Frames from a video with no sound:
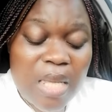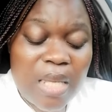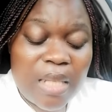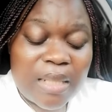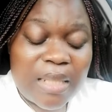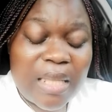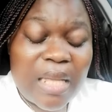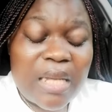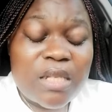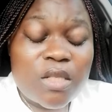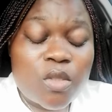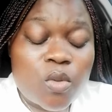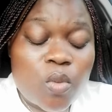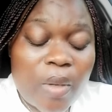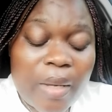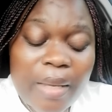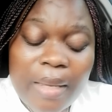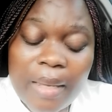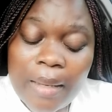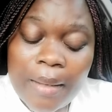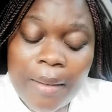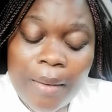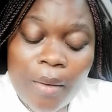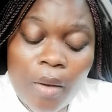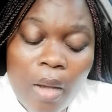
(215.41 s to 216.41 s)
That is
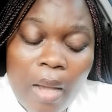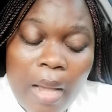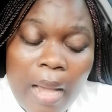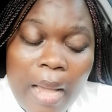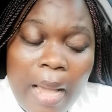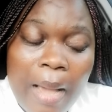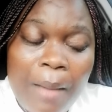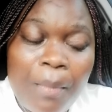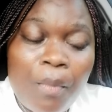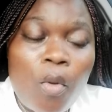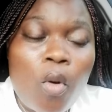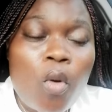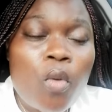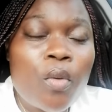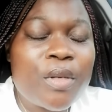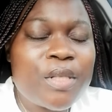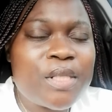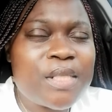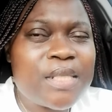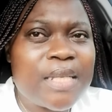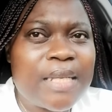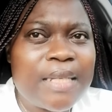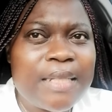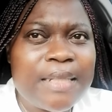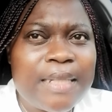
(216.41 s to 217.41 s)
why I'm always
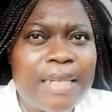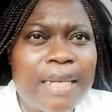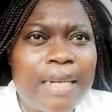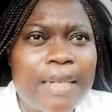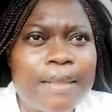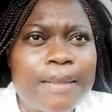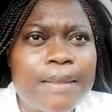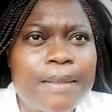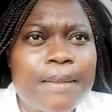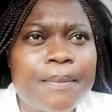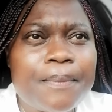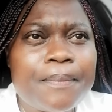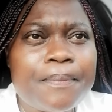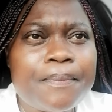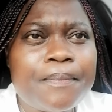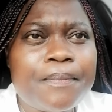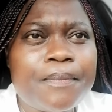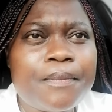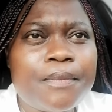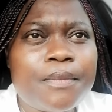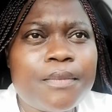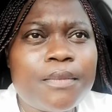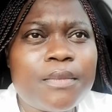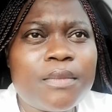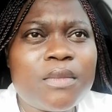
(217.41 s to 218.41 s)
saying that.
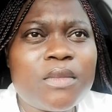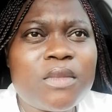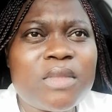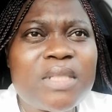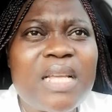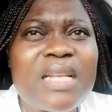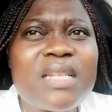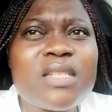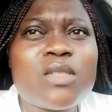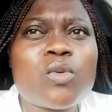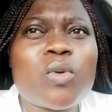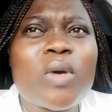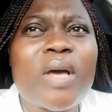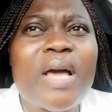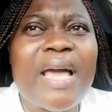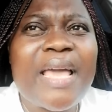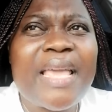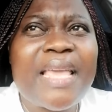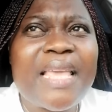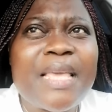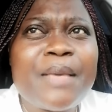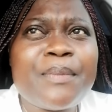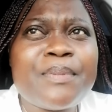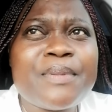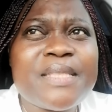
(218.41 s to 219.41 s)
That is why I
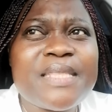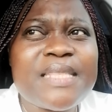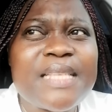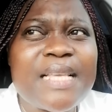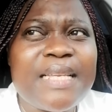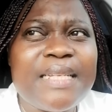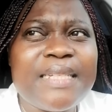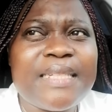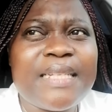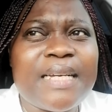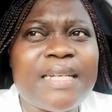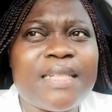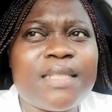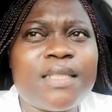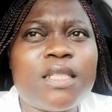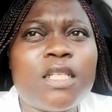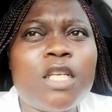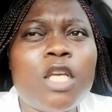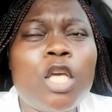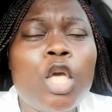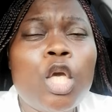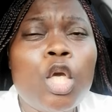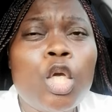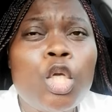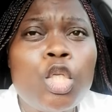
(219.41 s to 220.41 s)
keep saying that.
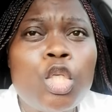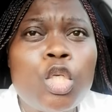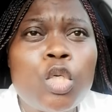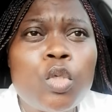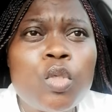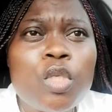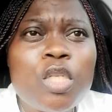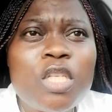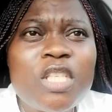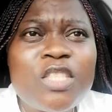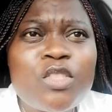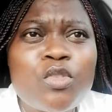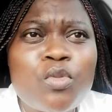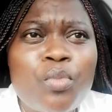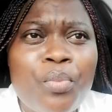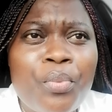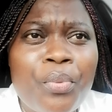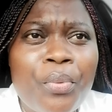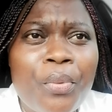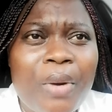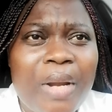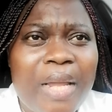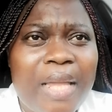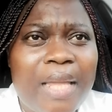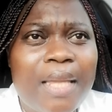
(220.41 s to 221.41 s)
You need to
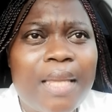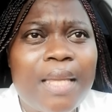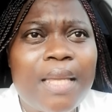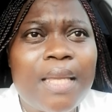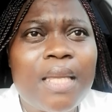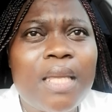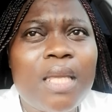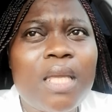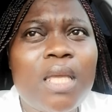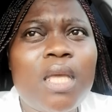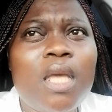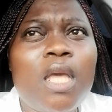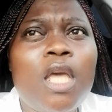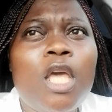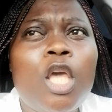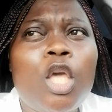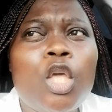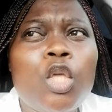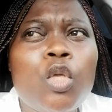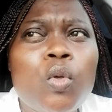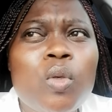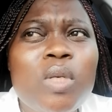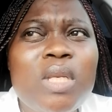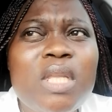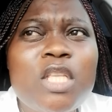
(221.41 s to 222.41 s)
pray.
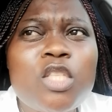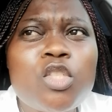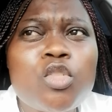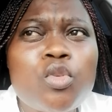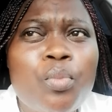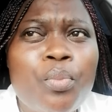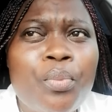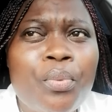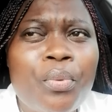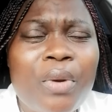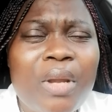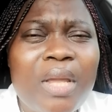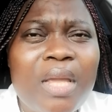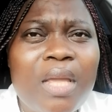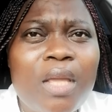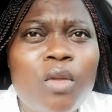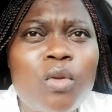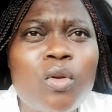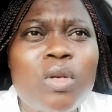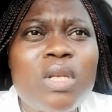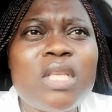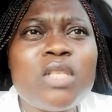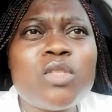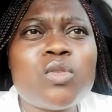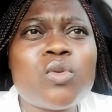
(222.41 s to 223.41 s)
You need to pray.
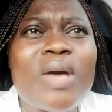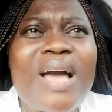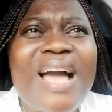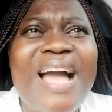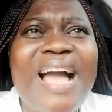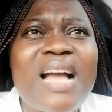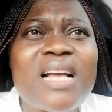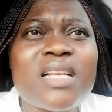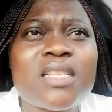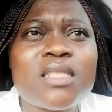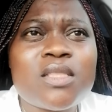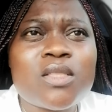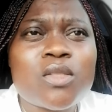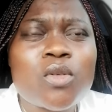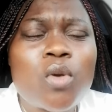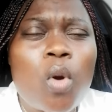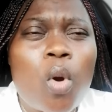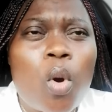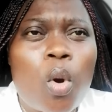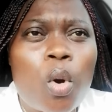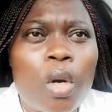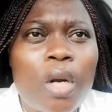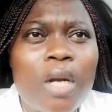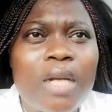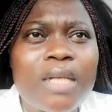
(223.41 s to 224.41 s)
You need to ask
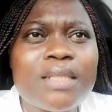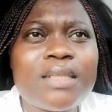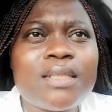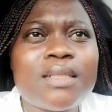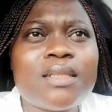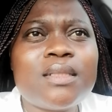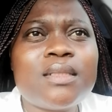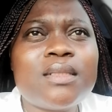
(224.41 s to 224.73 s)
God